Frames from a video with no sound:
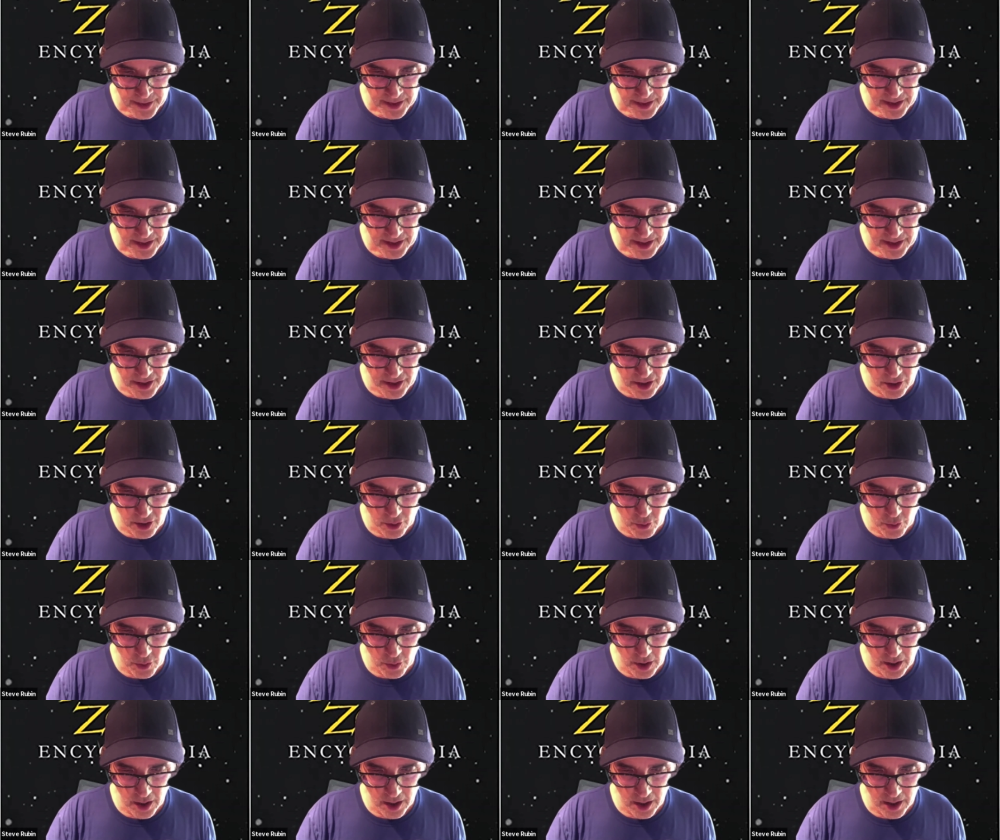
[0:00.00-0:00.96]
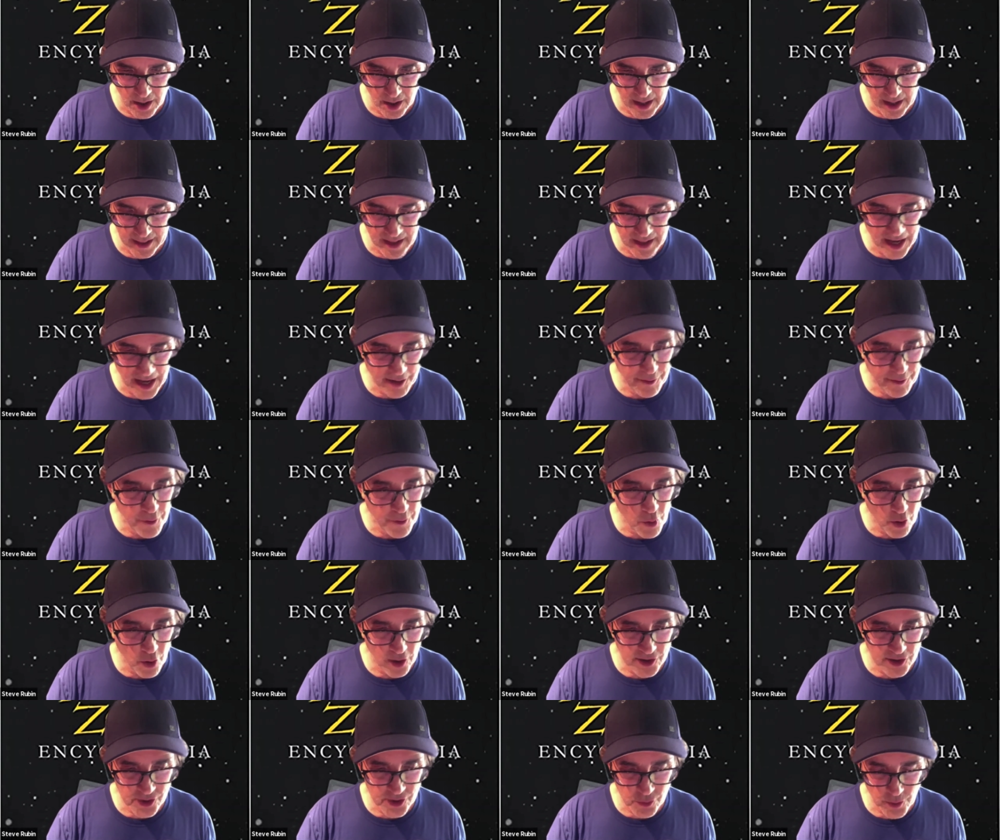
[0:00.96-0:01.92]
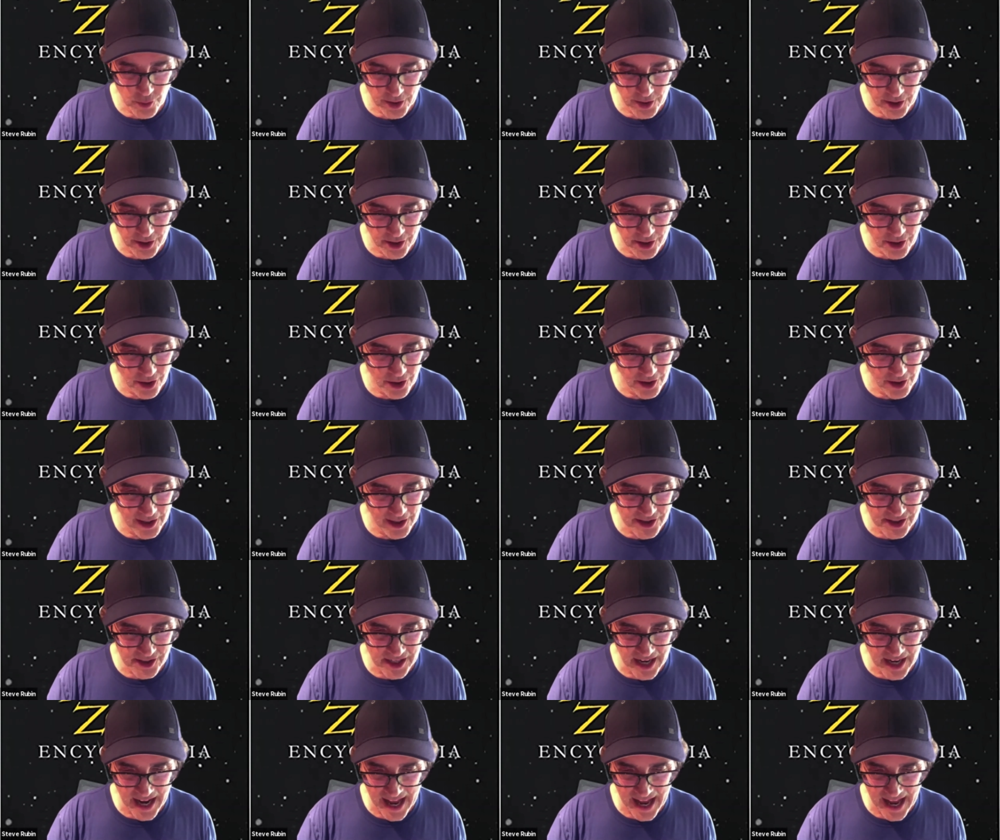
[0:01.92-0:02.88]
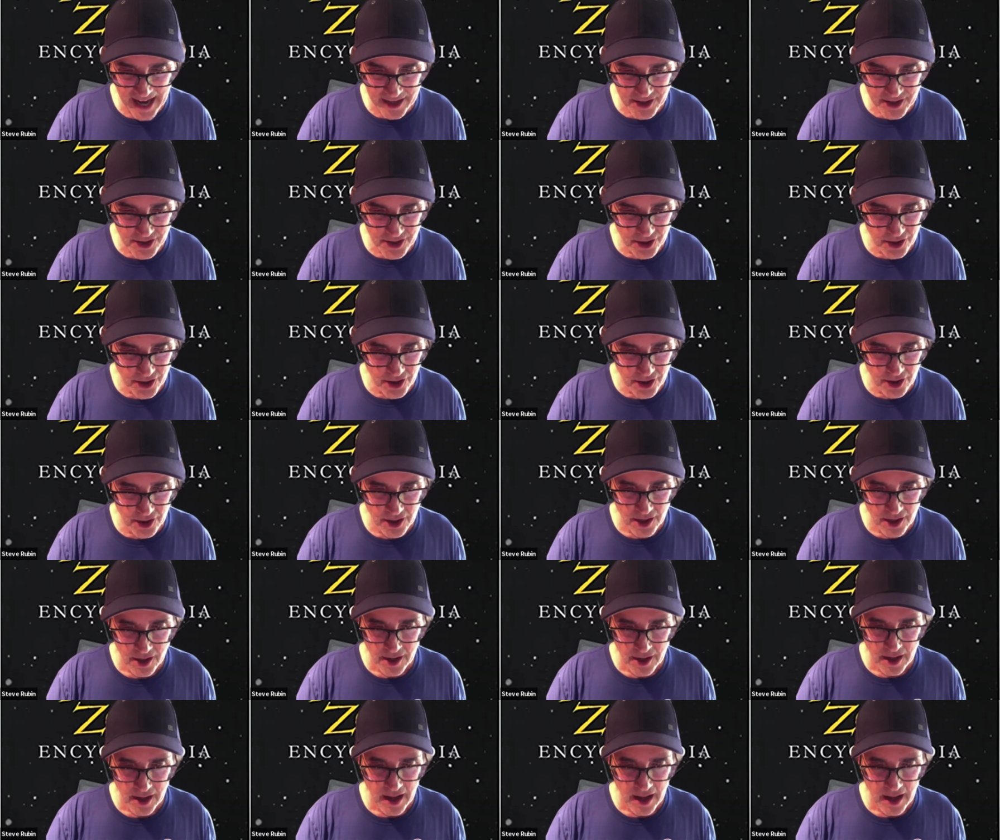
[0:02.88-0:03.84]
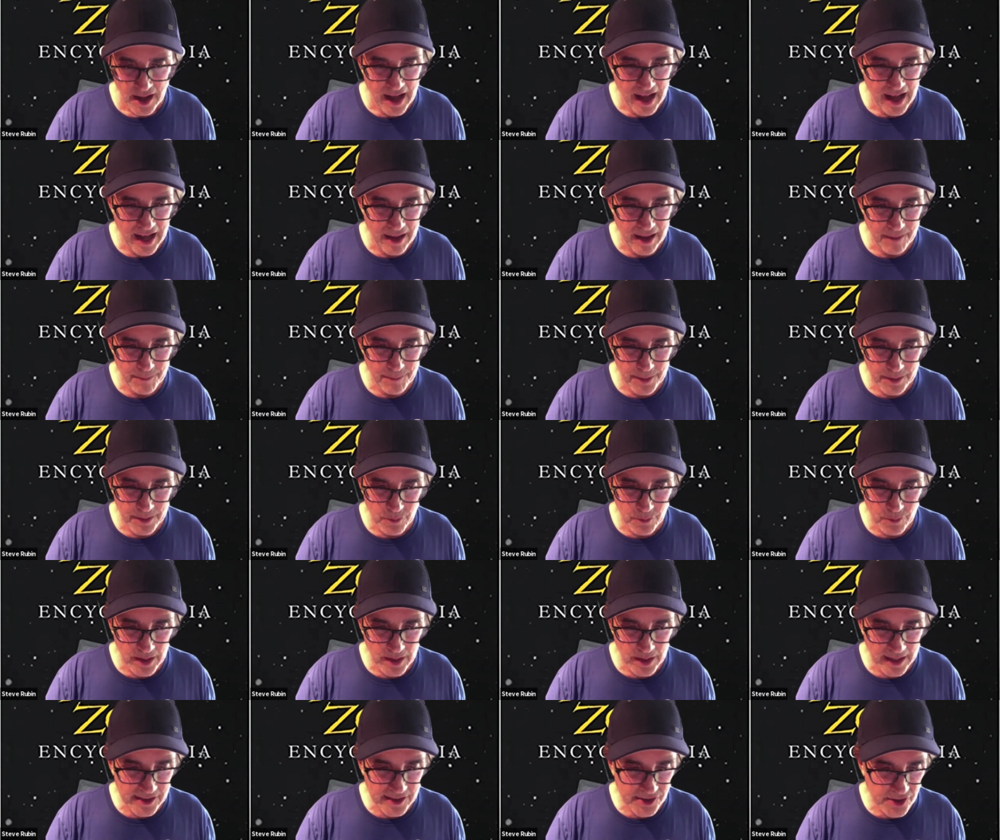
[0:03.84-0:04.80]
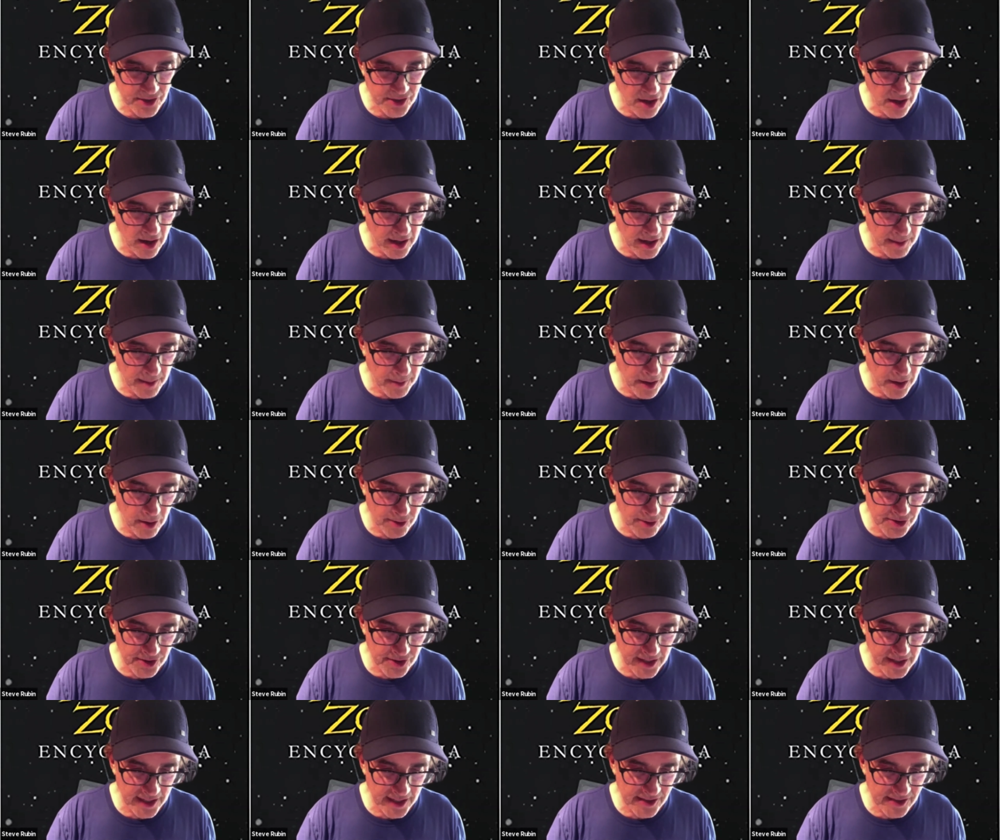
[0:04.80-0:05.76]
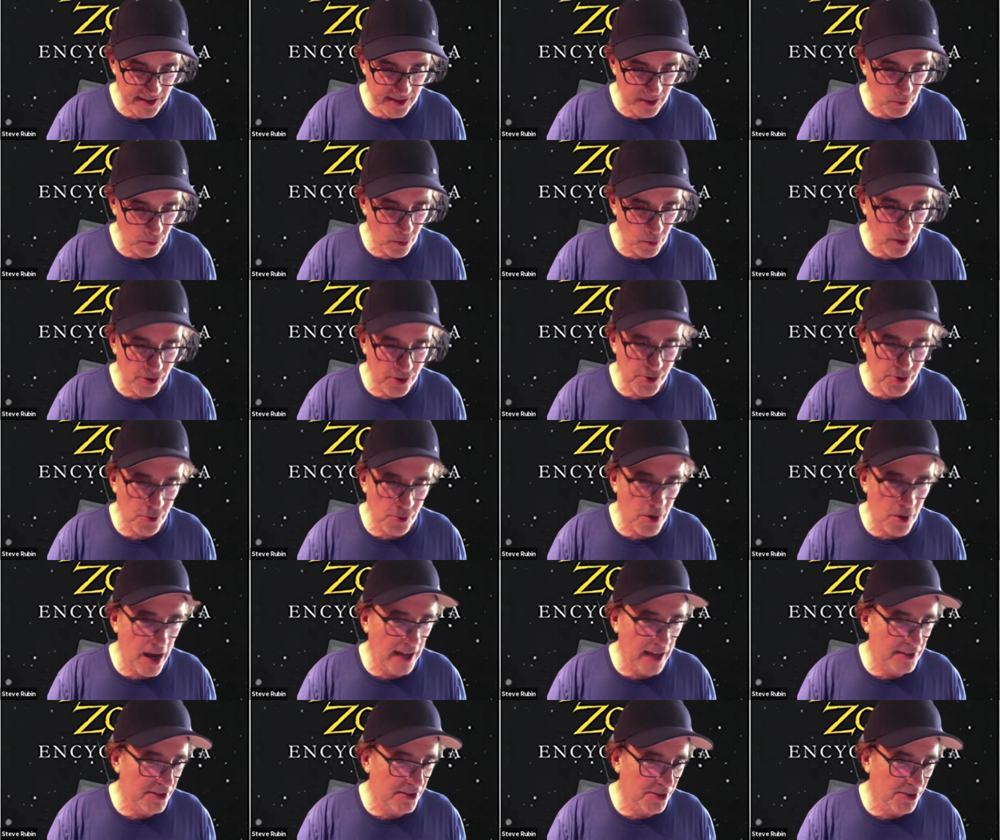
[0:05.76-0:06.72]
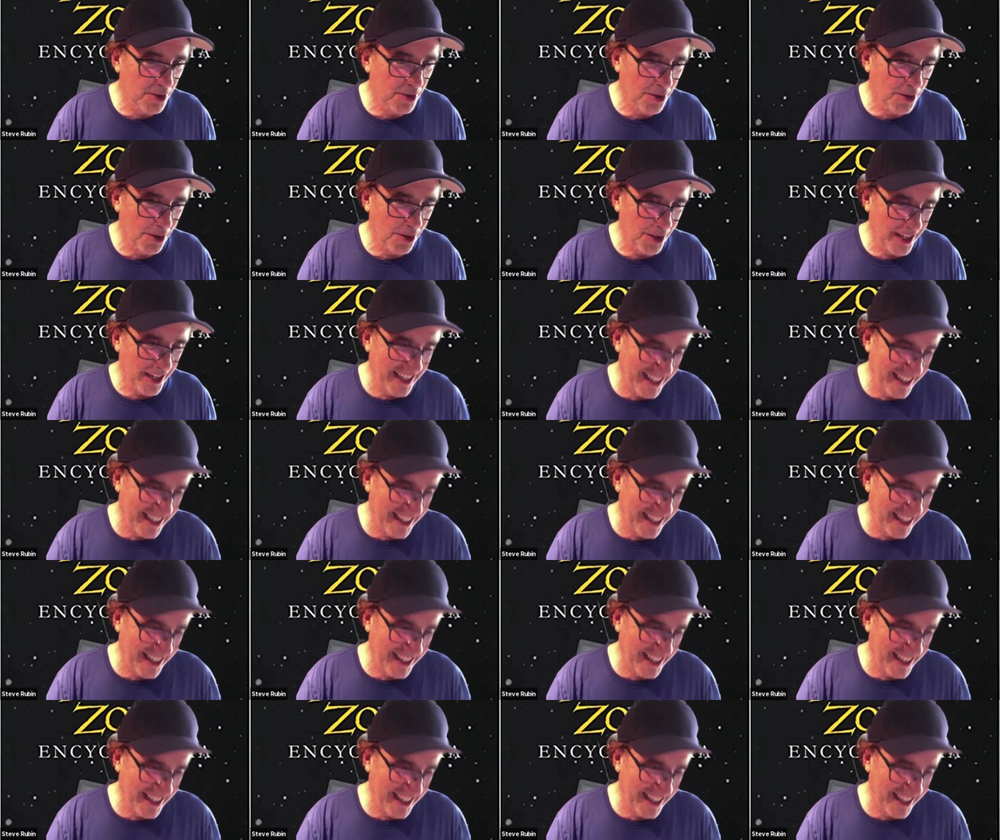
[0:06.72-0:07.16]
You know, uh, I like Forest Whitaker as an actor. Uh, but when I saw him hosting, I said, Where's Rod Serling?